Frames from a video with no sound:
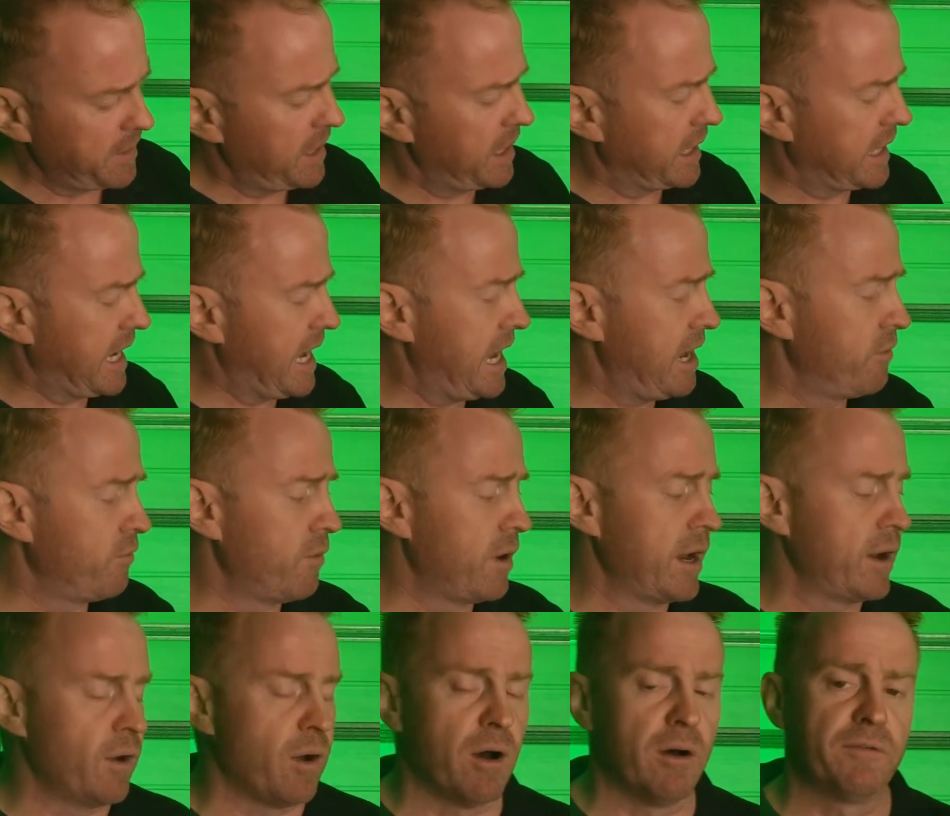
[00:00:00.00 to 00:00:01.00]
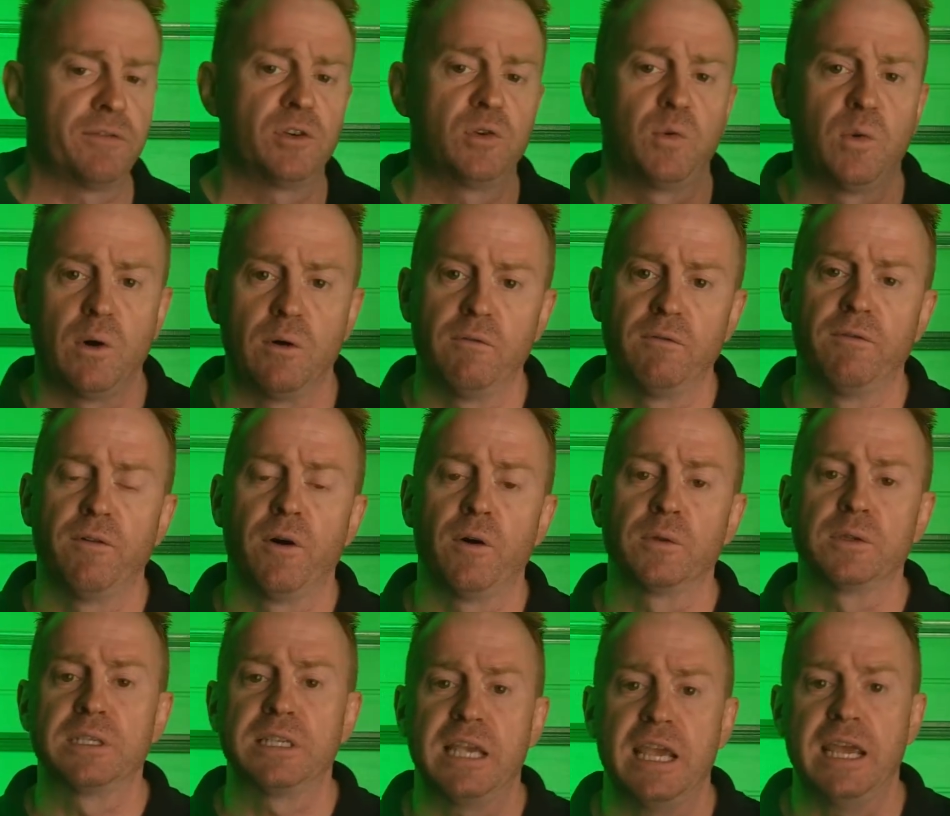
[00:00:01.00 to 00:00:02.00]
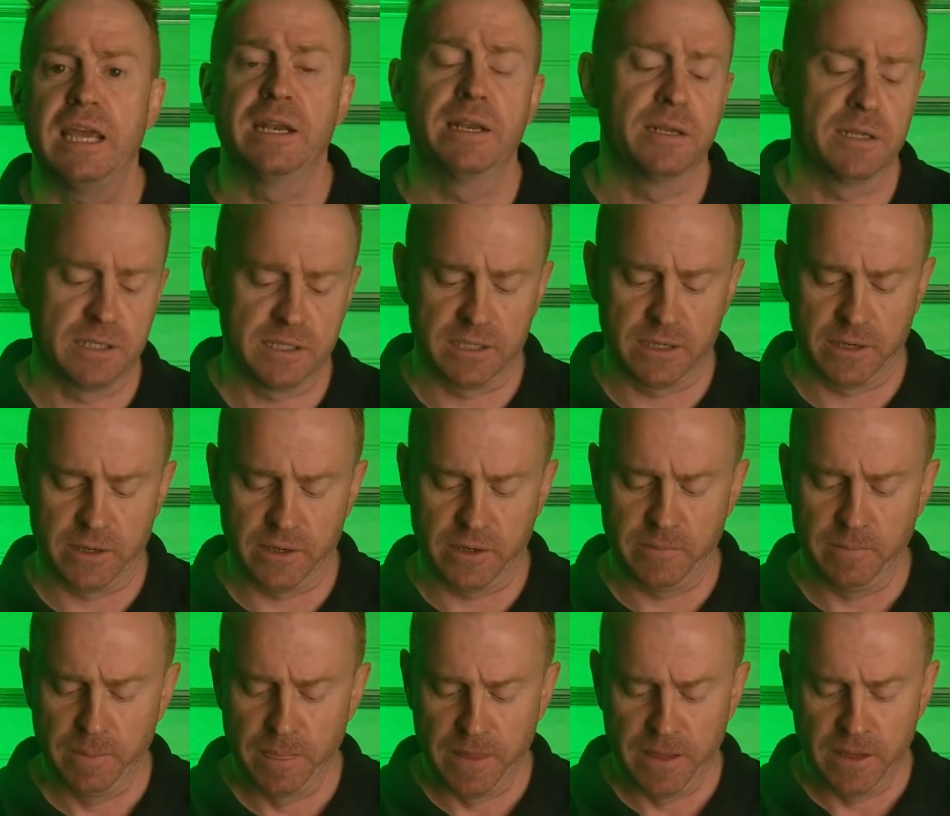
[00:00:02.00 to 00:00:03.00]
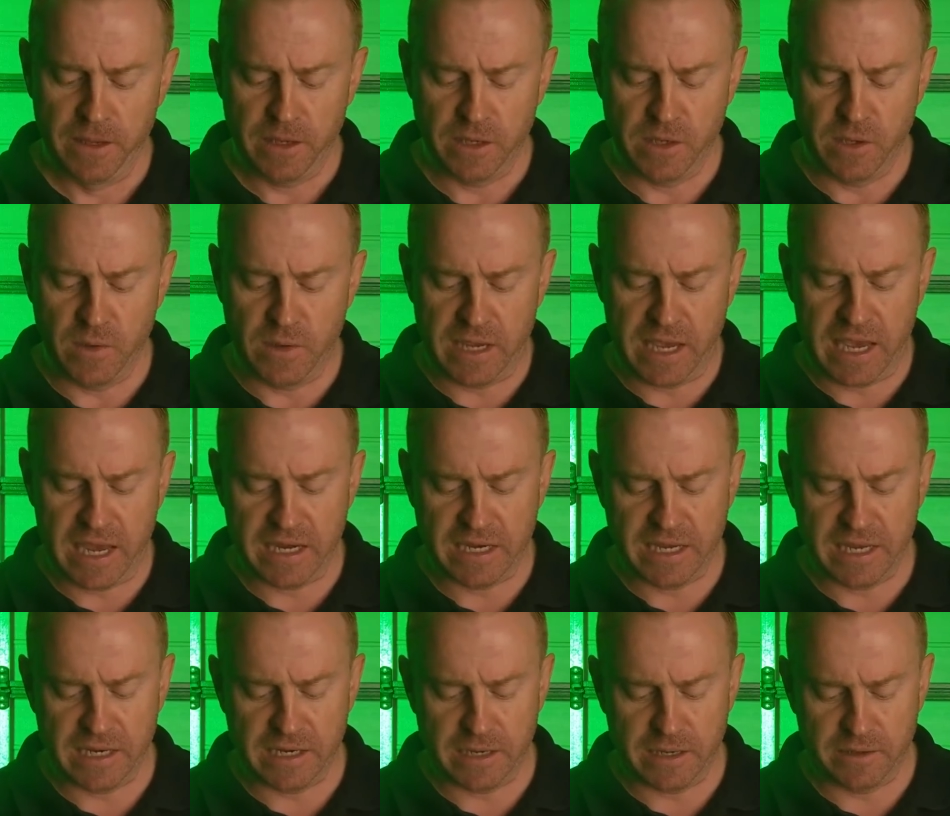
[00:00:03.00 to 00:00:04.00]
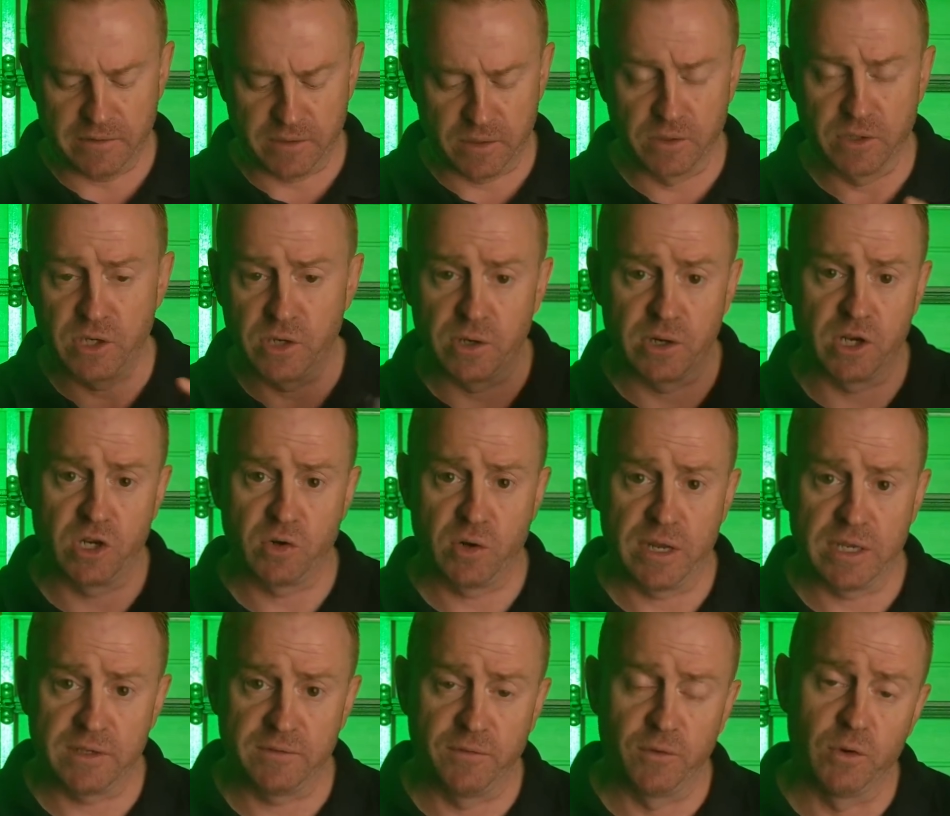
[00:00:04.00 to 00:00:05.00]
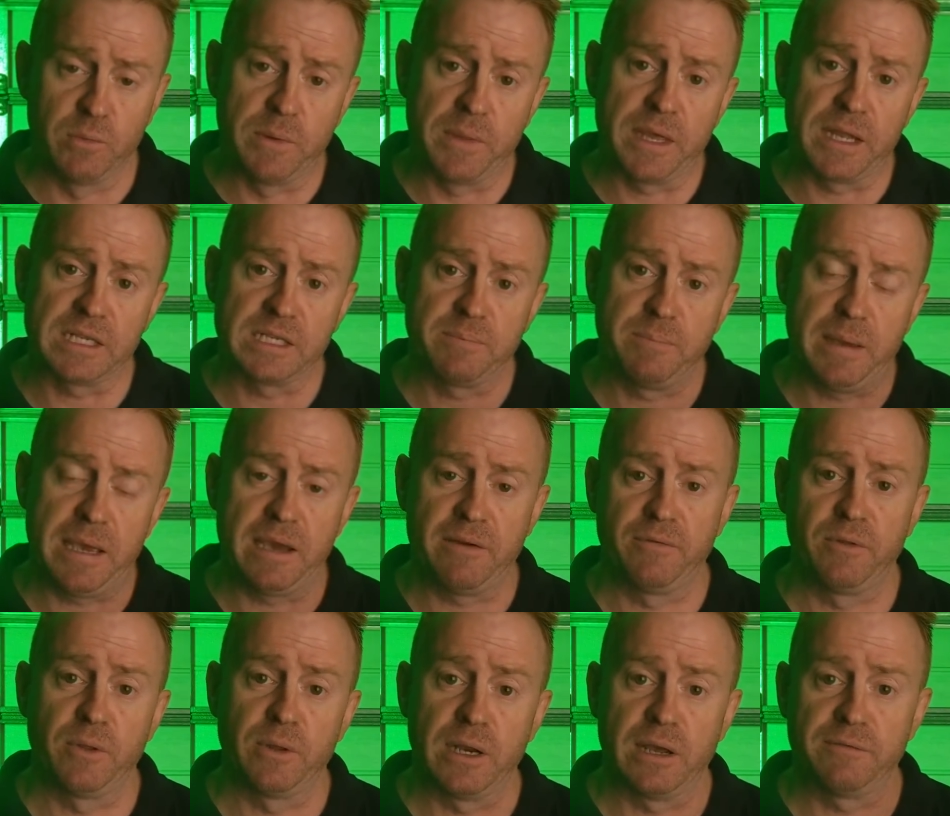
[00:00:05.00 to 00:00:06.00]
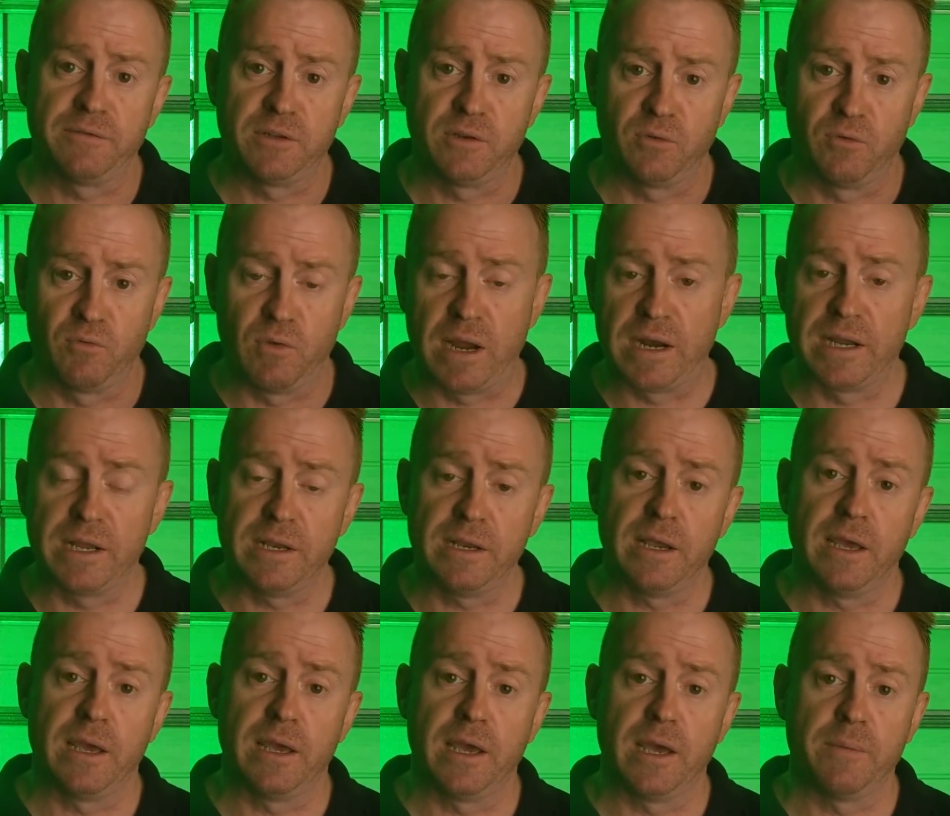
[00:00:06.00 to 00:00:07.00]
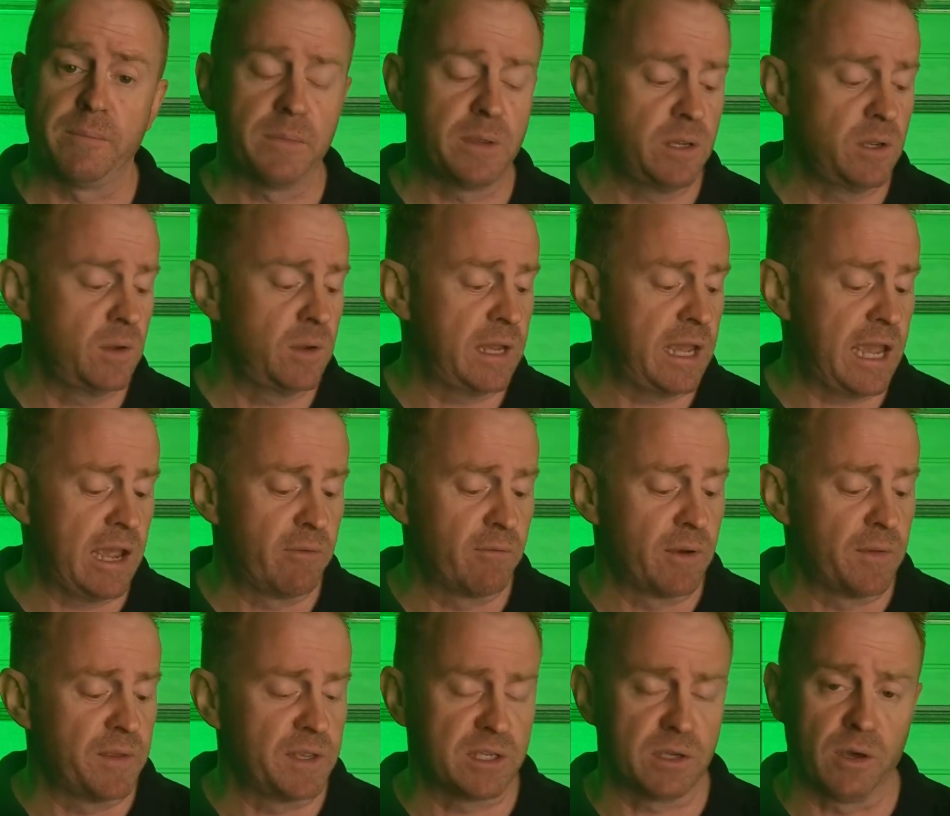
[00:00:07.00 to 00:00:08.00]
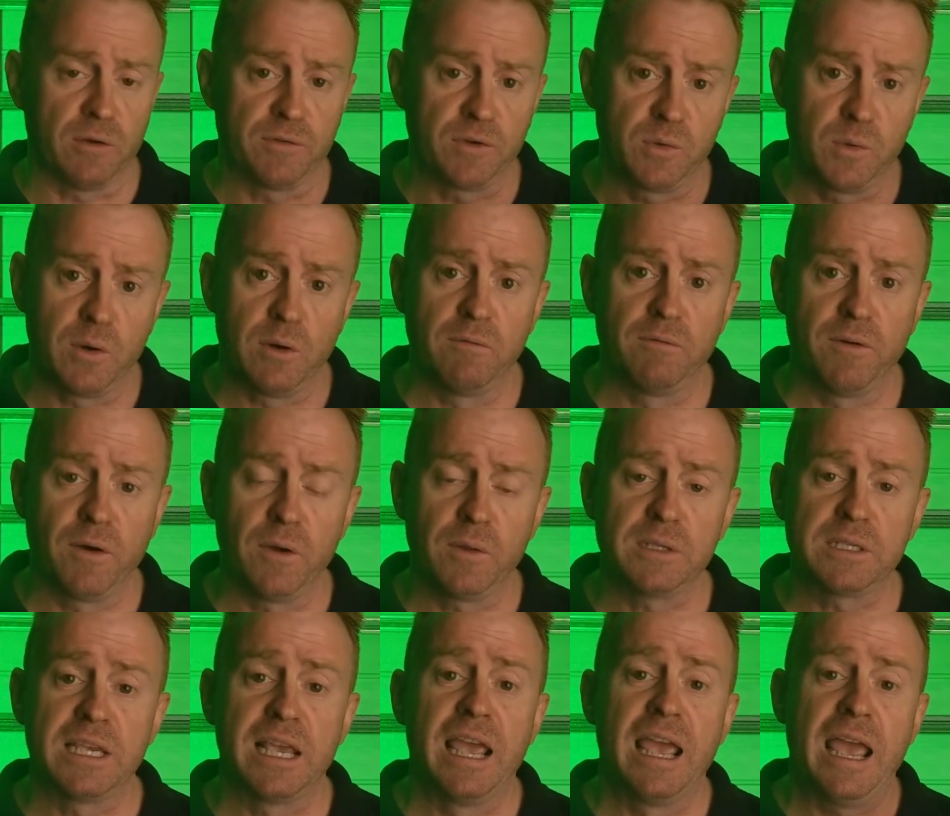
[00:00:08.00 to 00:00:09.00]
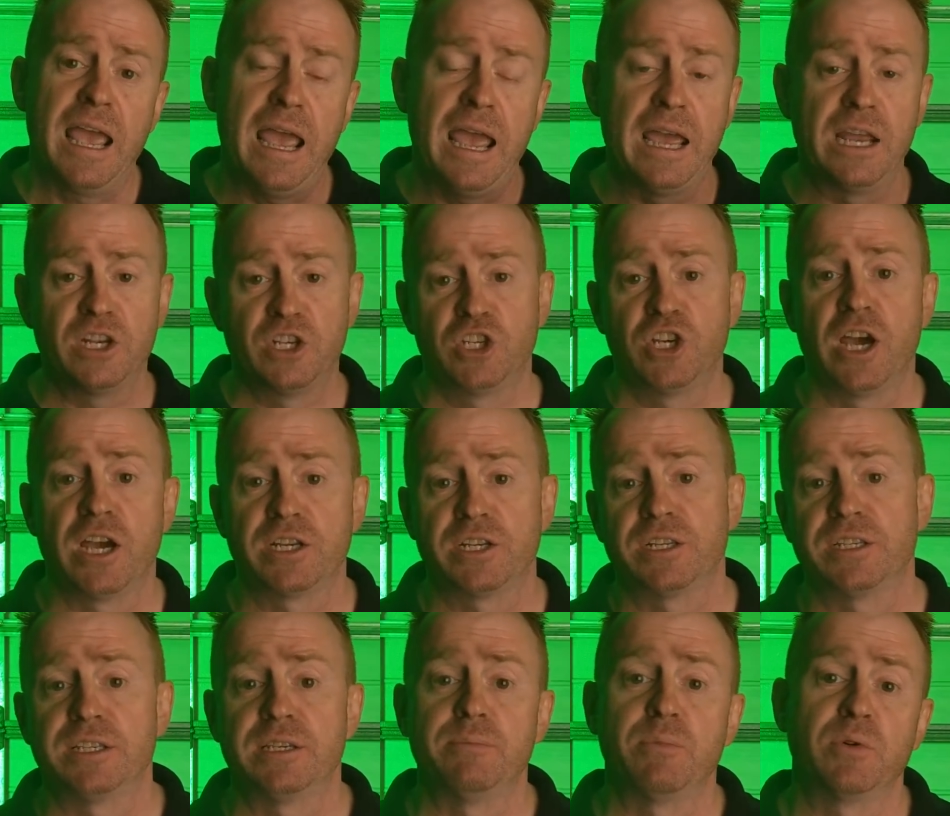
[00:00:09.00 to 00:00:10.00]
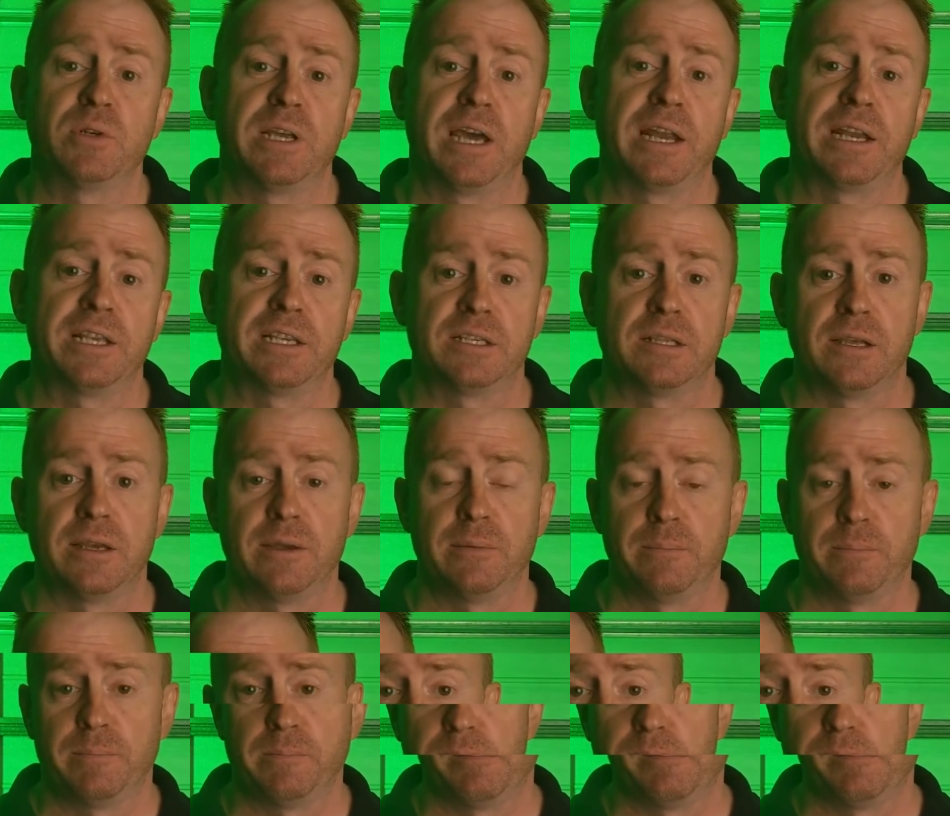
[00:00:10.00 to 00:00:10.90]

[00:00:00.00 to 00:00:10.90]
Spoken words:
It can run off 12 volts in, so you can get, as long as you've got a transformer that's powerful enough to run it, you can run this off 12 volts and charge it simultaneously.